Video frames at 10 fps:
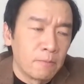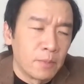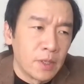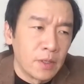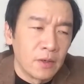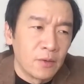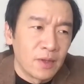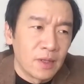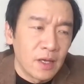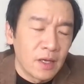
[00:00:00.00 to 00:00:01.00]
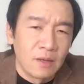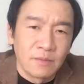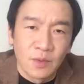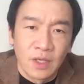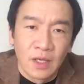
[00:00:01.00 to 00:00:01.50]
but you know that
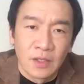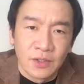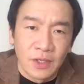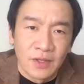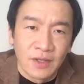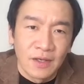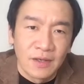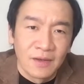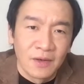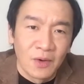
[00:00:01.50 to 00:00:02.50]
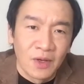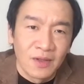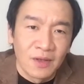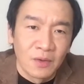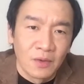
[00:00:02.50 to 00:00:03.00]
comes with age. I think you know I
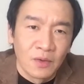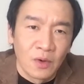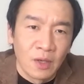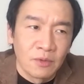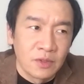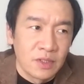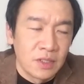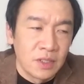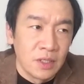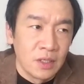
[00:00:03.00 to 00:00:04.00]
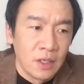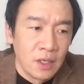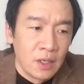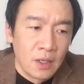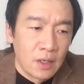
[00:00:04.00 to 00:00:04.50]
think you you're able to see
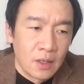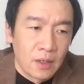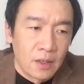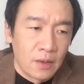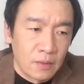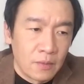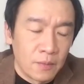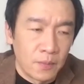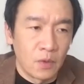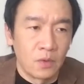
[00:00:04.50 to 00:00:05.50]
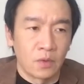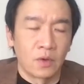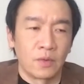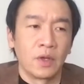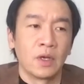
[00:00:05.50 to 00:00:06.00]
your
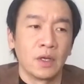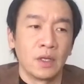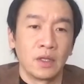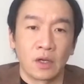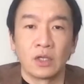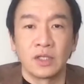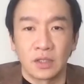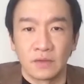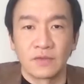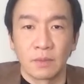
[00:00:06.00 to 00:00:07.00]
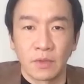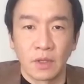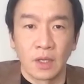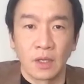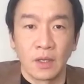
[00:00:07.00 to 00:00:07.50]
career in the context of
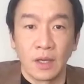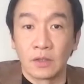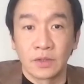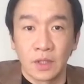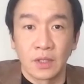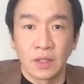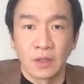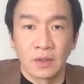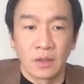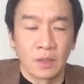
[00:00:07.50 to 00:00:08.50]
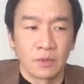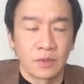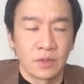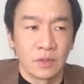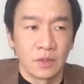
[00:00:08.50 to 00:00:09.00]
something else. I think you're able
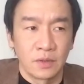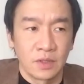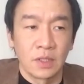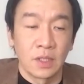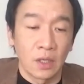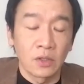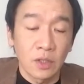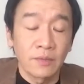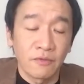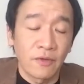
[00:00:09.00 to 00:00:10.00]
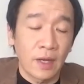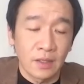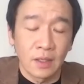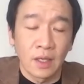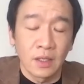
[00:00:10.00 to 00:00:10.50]
to to see that. On top of the
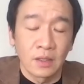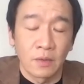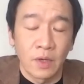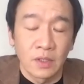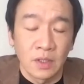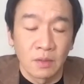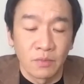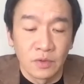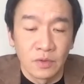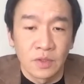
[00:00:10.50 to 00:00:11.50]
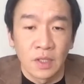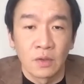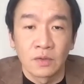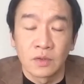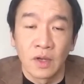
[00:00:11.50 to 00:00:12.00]
fact that I think directing and
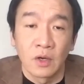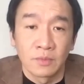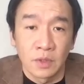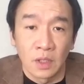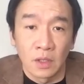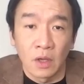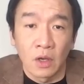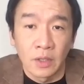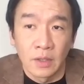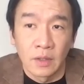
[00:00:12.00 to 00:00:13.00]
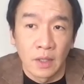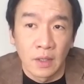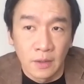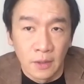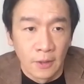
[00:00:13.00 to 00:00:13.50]
producing also helped a lot. I think